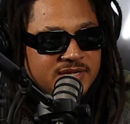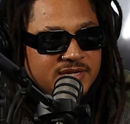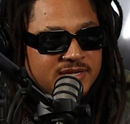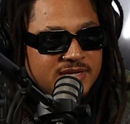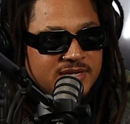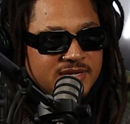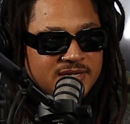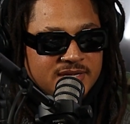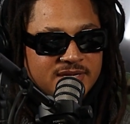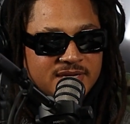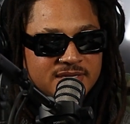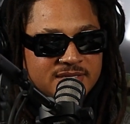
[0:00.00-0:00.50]

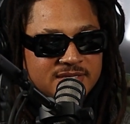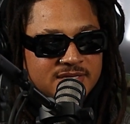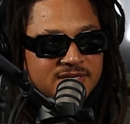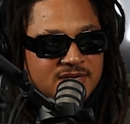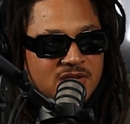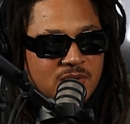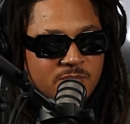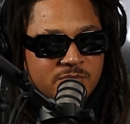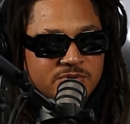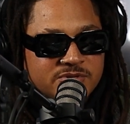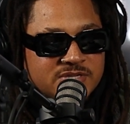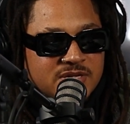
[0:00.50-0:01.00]
Get the
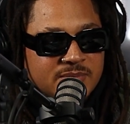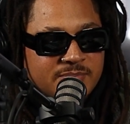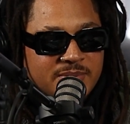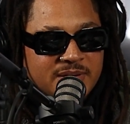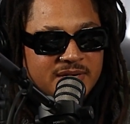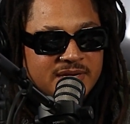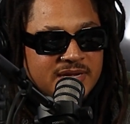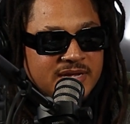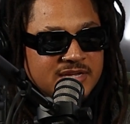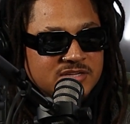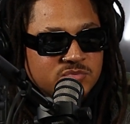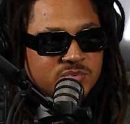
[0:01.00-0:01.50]
numbers up.
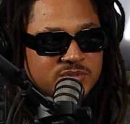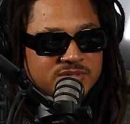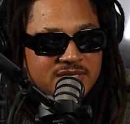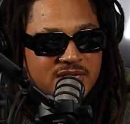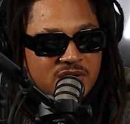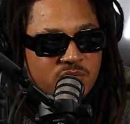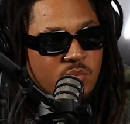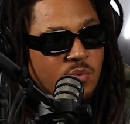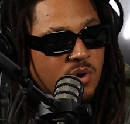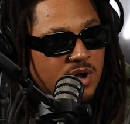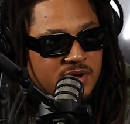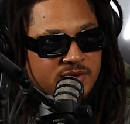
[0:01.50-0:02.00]
I guess what
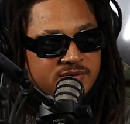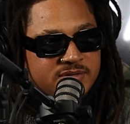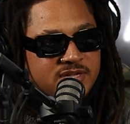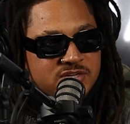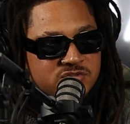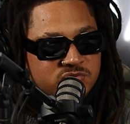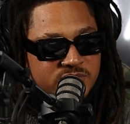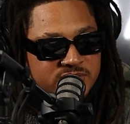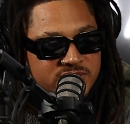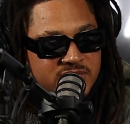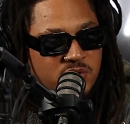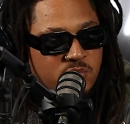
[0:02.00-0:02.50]
they want.
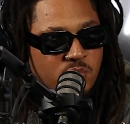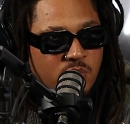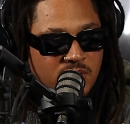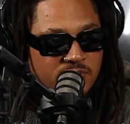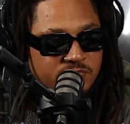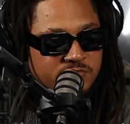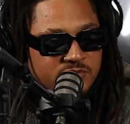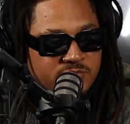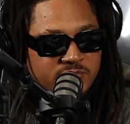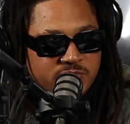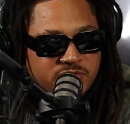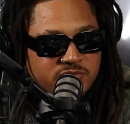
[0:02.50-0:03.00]
That's what they
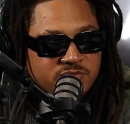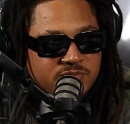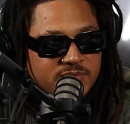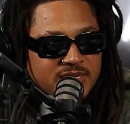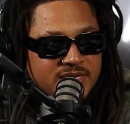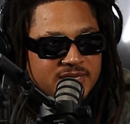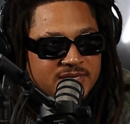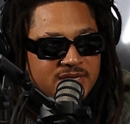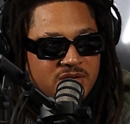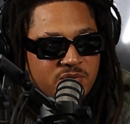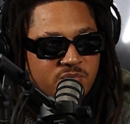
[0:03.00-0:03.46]
want from you, man.